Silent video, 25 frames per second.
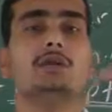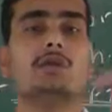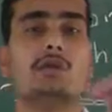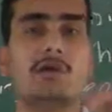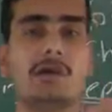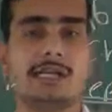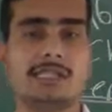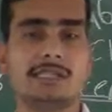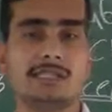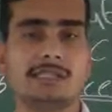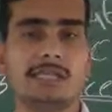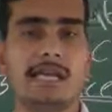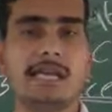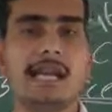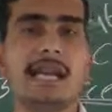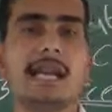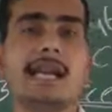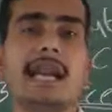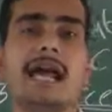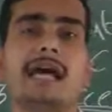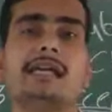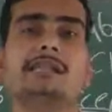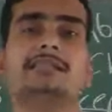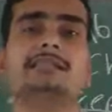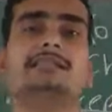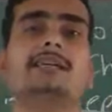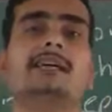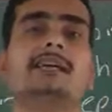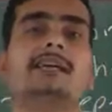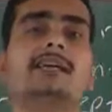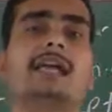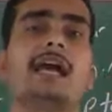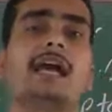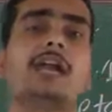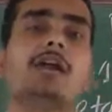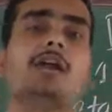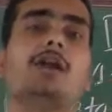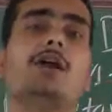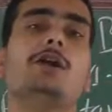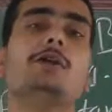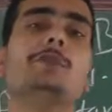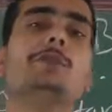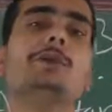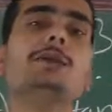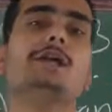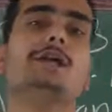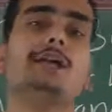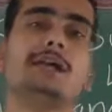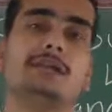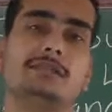question and answer
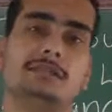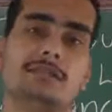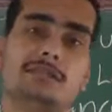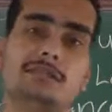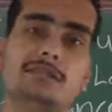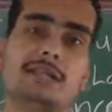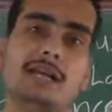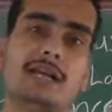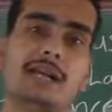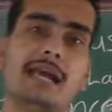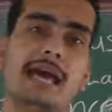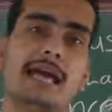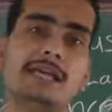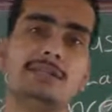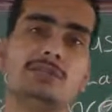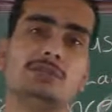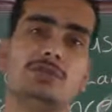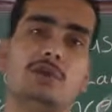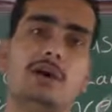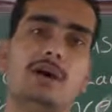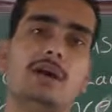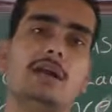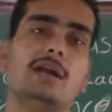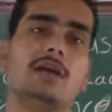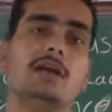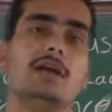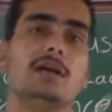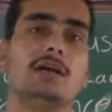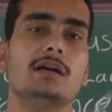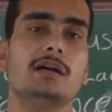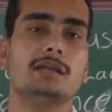cannot be considered as your